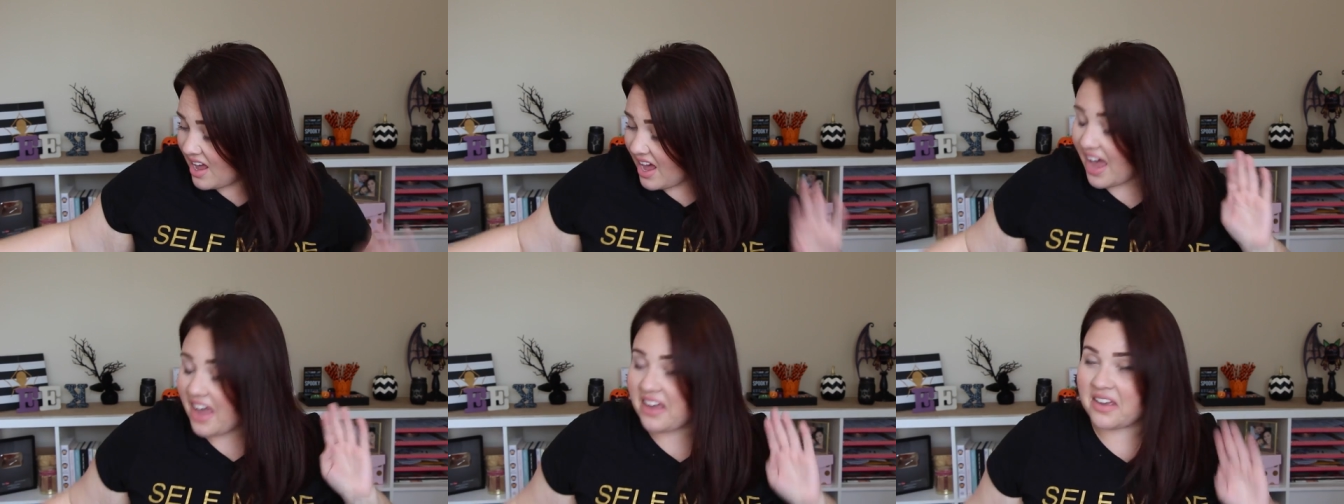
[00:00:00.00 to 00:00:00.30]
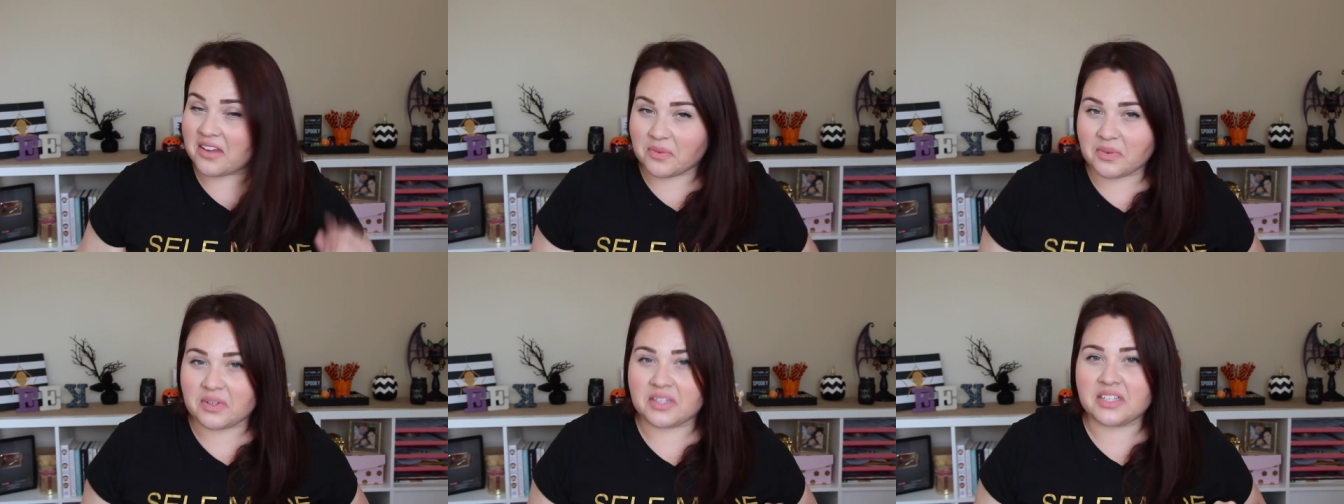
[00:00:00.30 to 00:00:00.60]

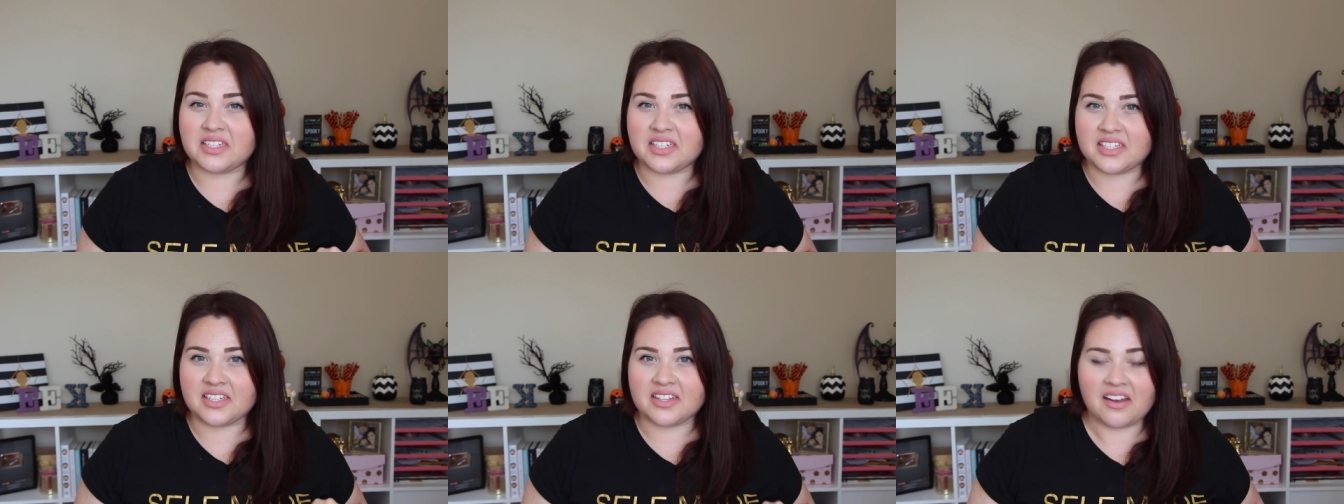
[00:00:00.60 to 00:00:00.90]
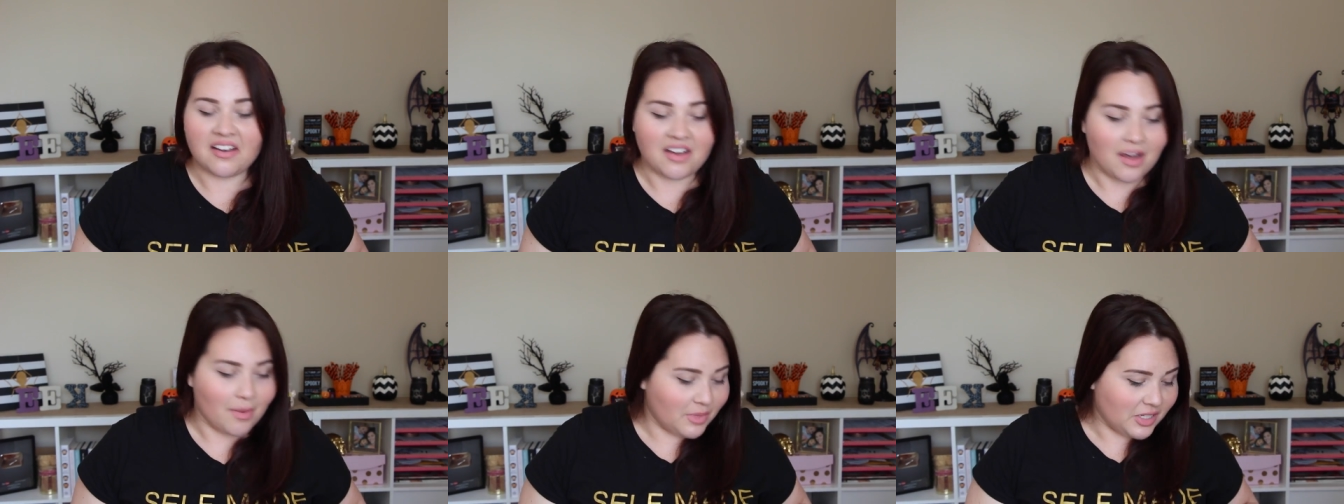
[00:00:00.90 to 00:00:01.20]
I could really see
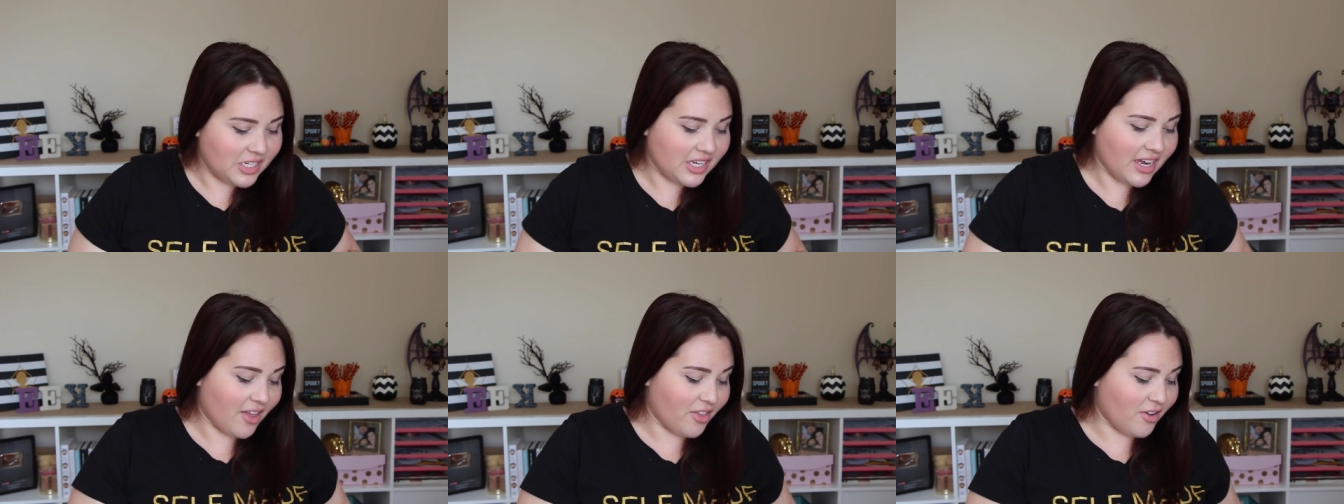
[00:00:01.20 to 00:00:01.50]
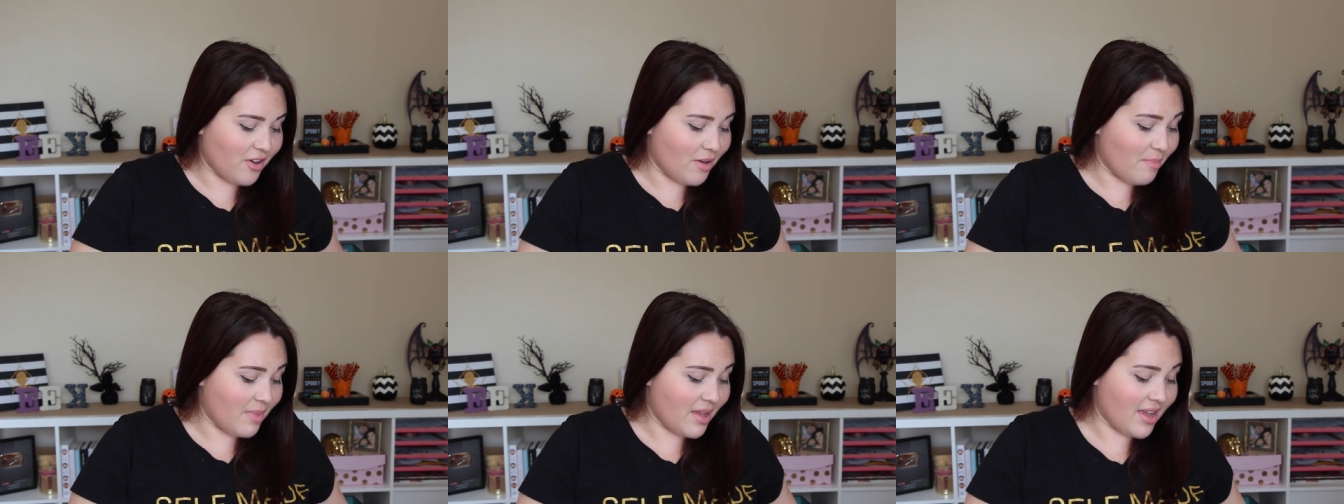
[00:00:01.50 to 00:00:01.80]
that coming
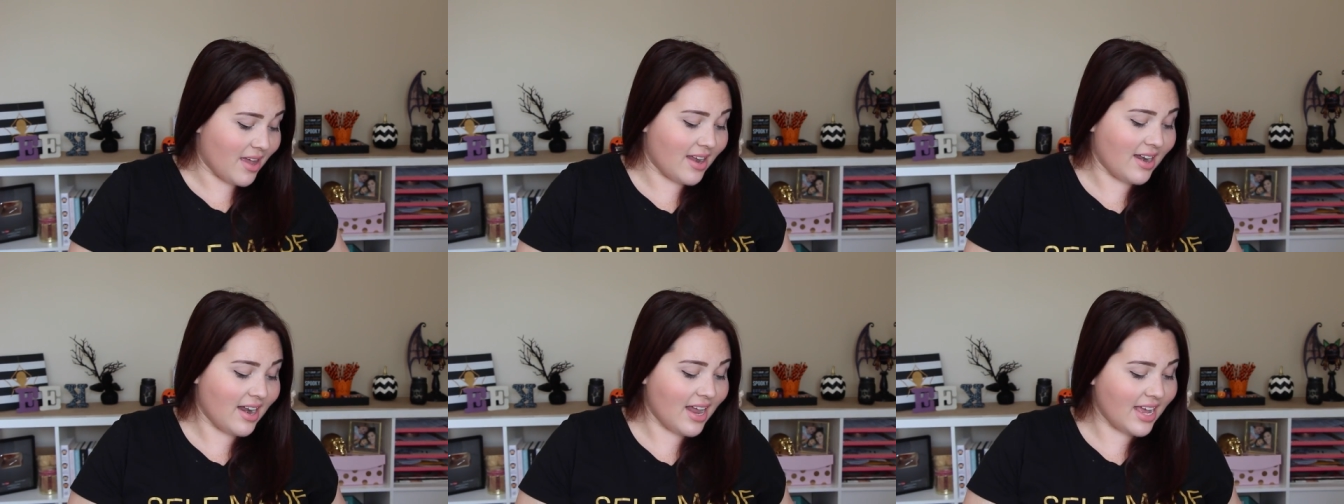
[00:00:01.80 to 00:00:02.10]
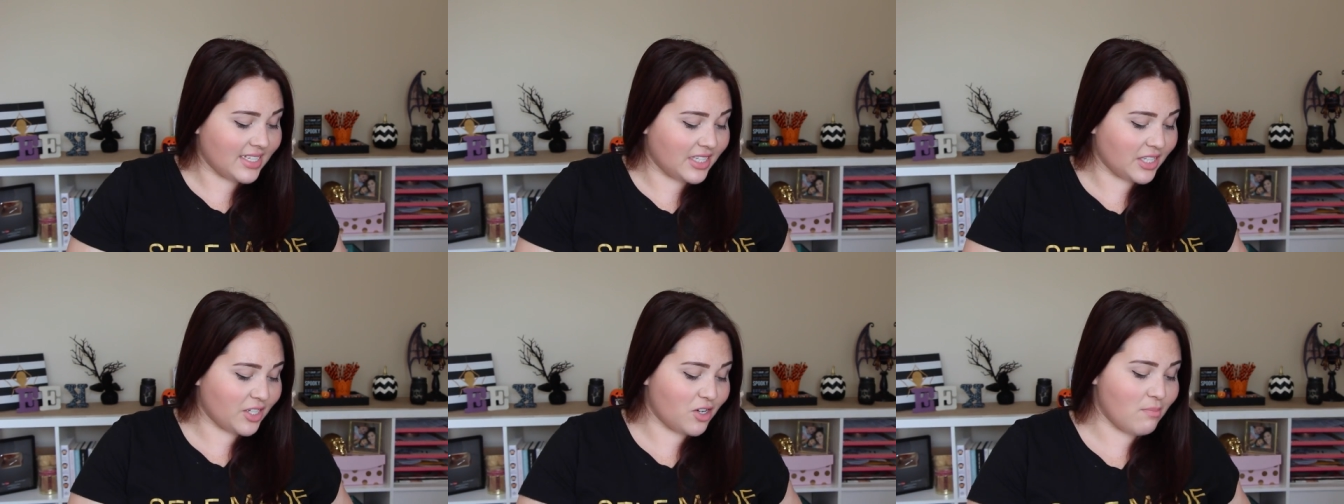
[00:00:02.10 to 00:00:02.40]
together and being a
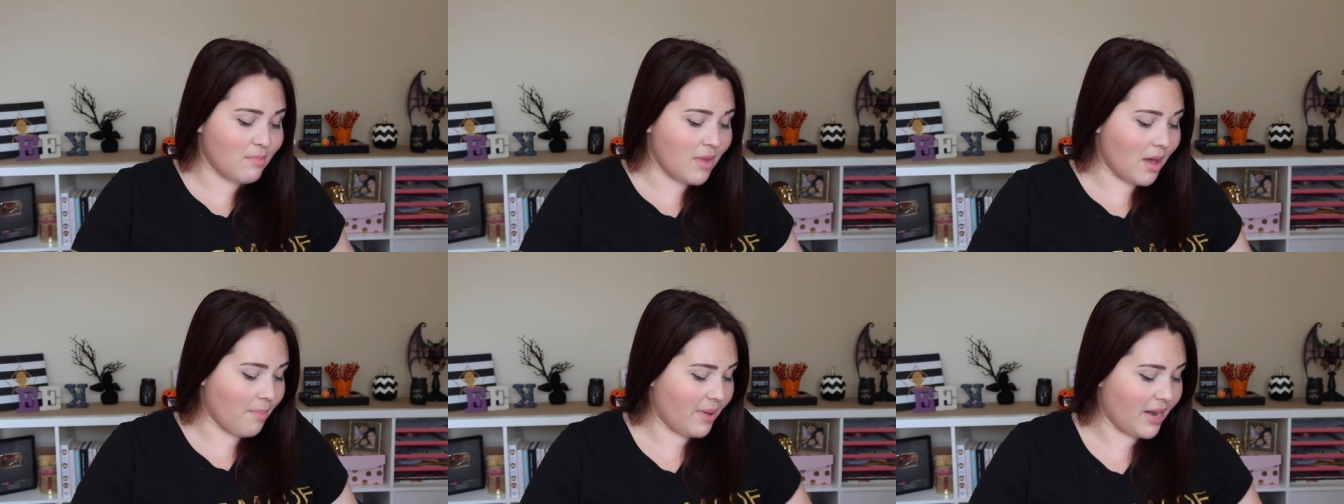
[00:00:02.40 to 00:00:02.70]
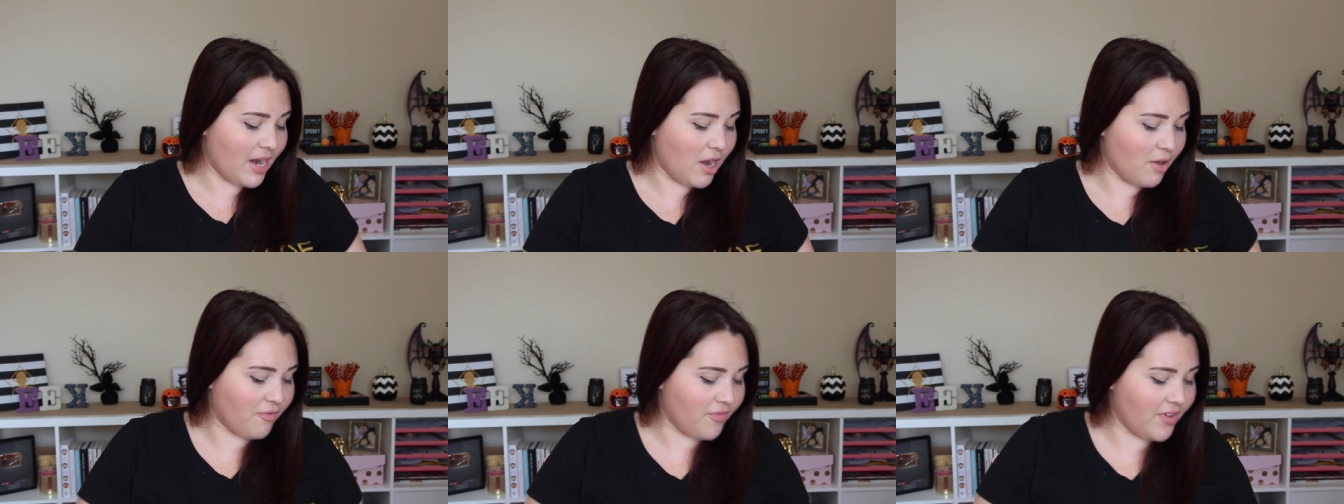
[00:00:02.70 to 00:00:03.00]
nice little
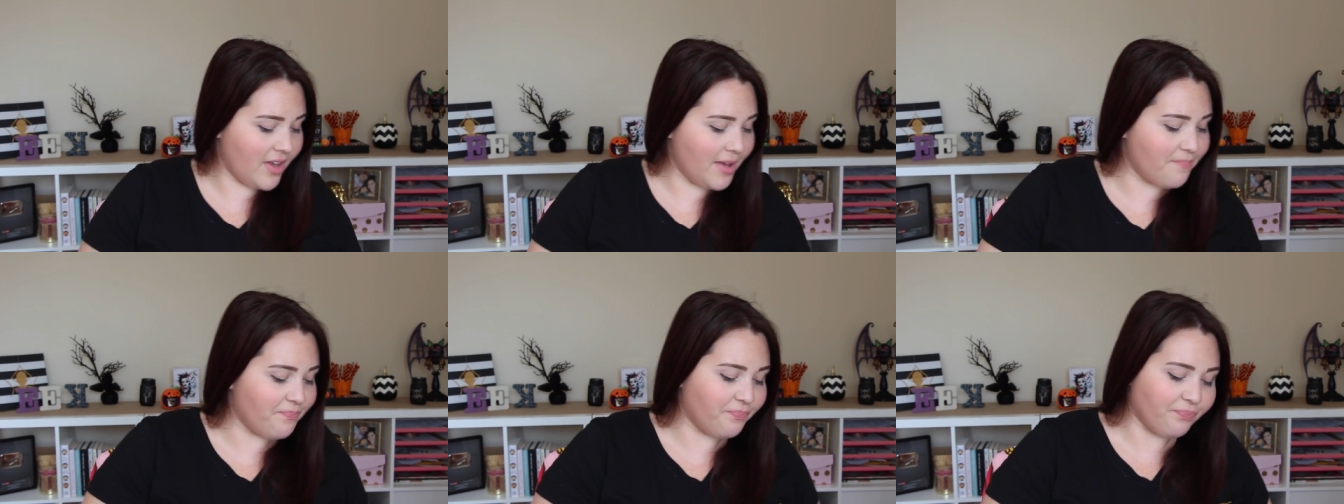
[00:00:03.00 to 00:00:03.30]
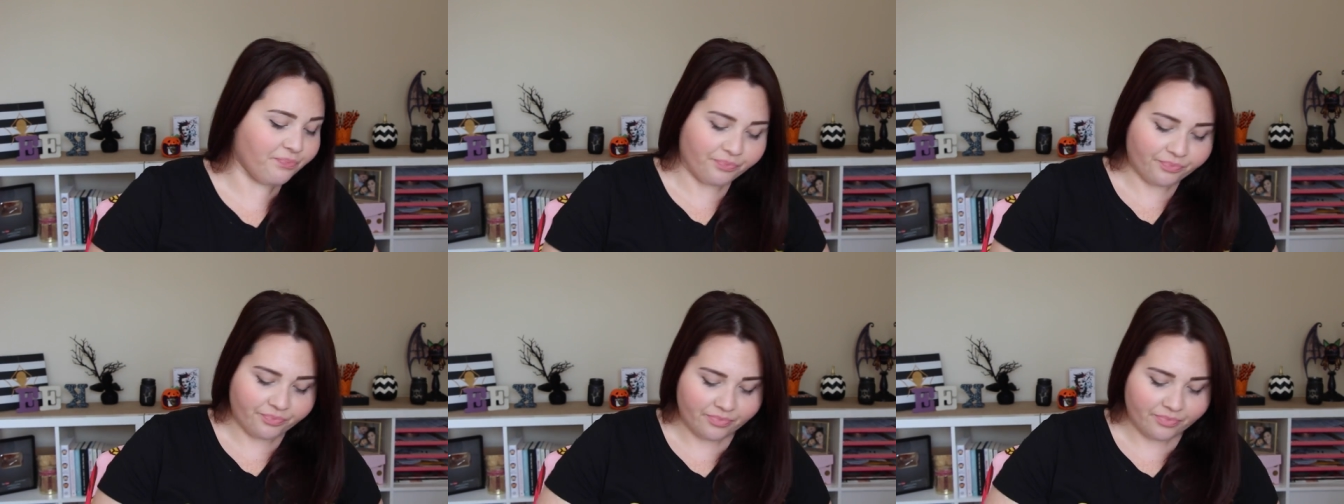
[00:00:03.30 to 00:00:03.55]
Muppet outfit.